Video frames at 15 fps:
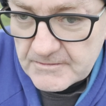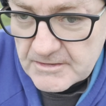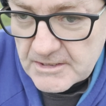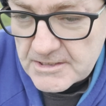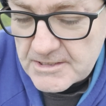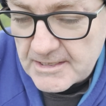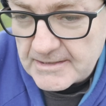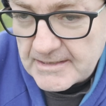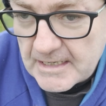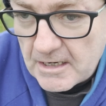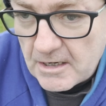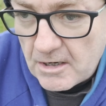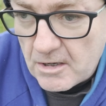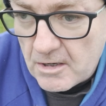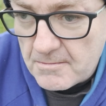to set that
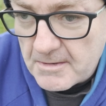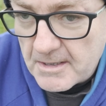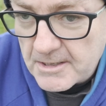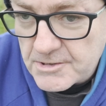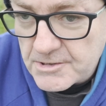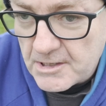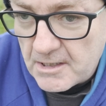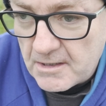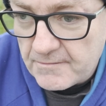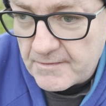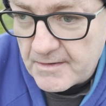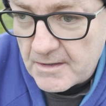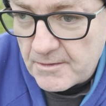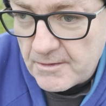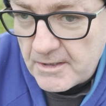alarm an extra half
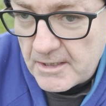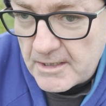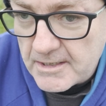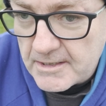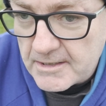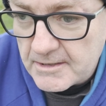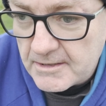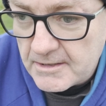an hour early,